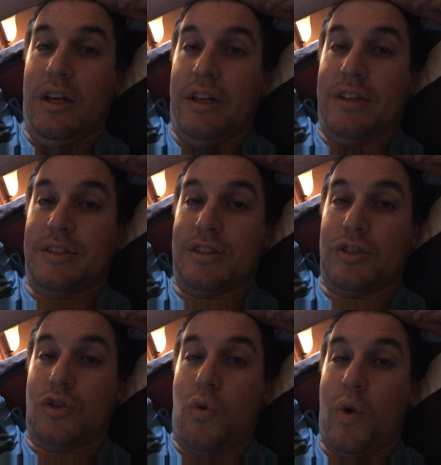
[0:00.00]
is
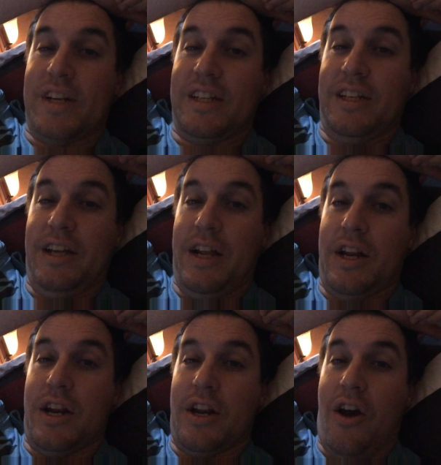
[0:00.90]

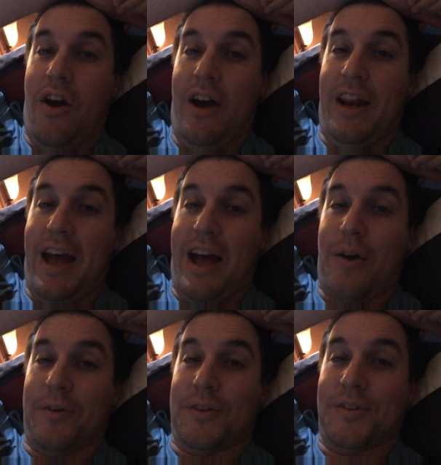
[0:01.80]
twenty-nine
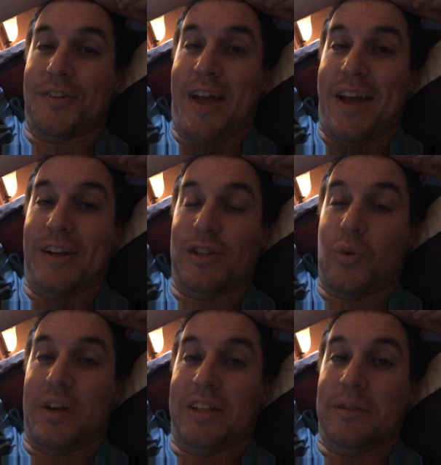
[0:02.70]
hours and
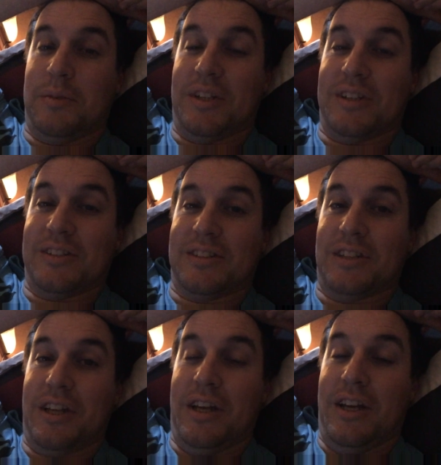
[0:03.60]
twenty minutes.
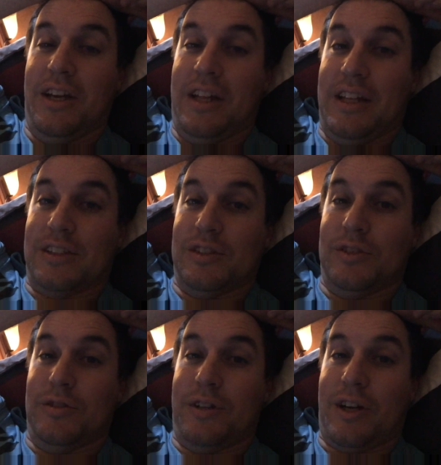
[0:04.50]
That's a
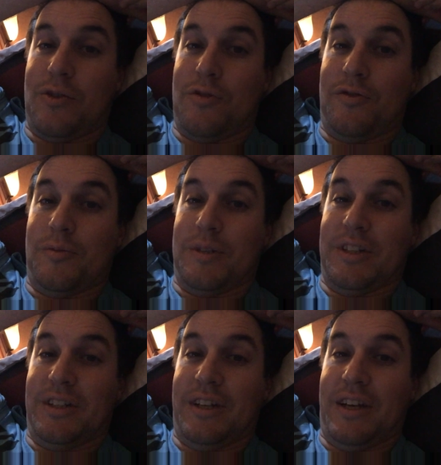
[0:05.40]
new record for
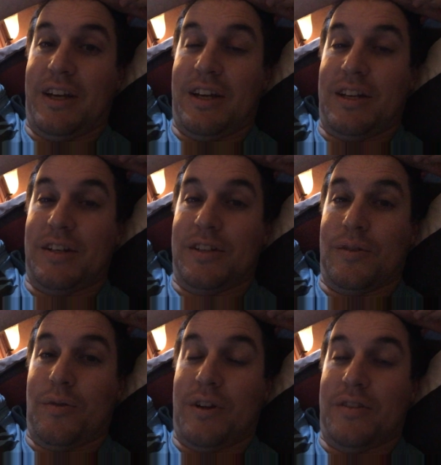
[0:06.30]
me, and
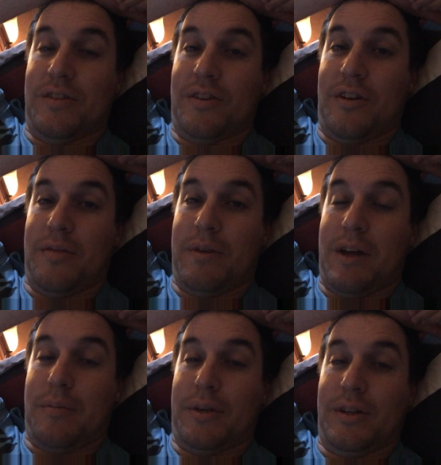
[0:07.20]
one that I'm
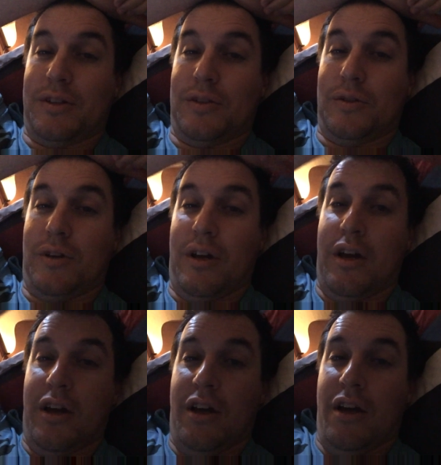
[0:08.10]
happy to
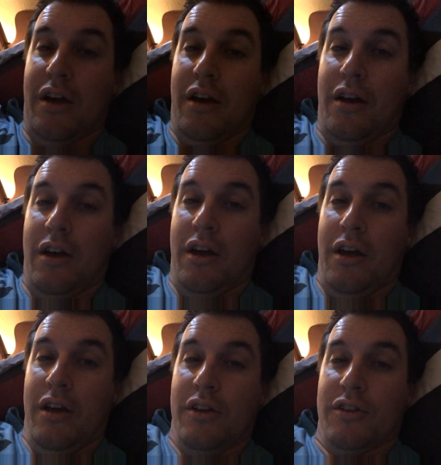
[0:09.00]

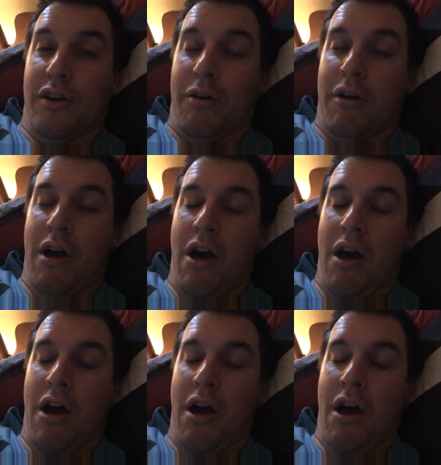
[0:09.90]
stop.